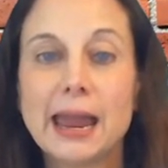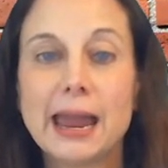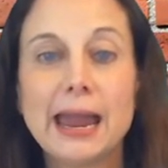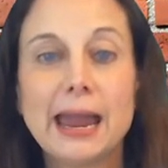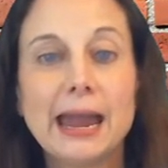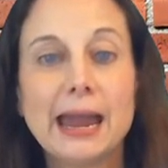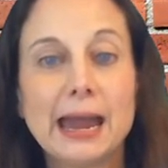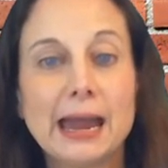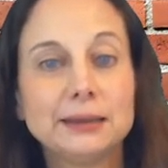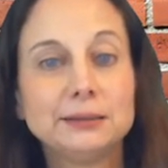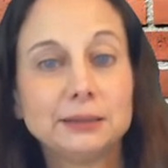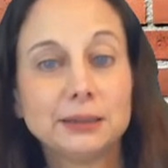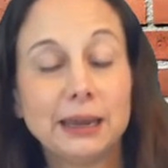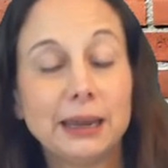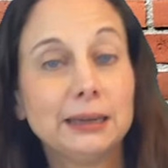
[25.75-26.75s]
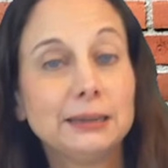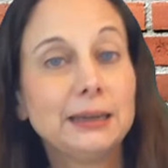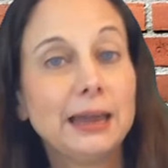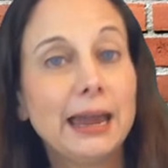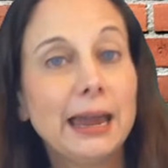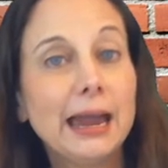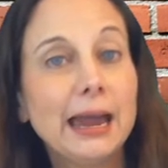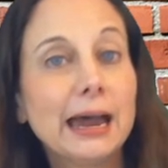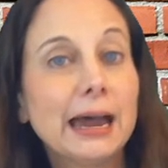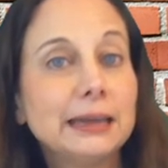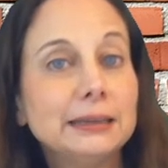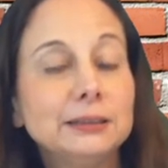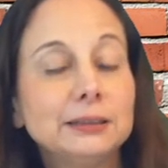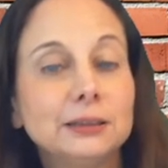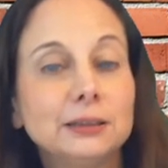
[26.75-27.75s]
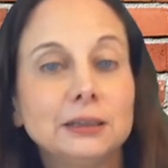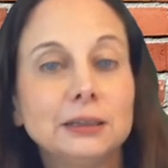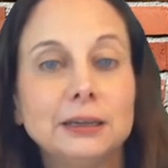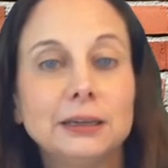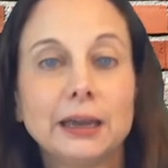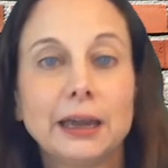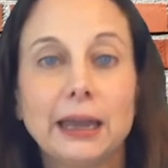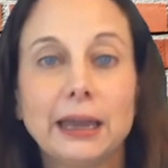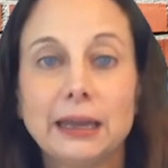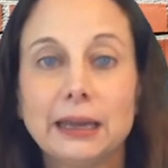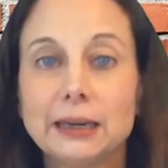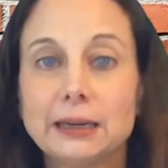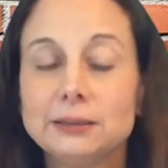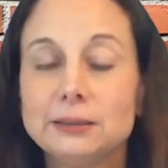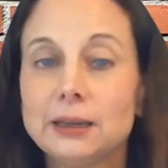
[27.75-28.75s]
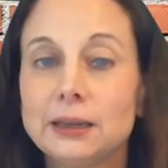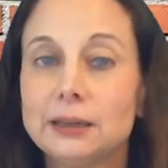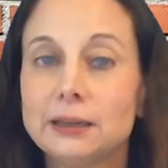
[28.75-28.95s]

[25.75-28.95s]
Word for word: add and add and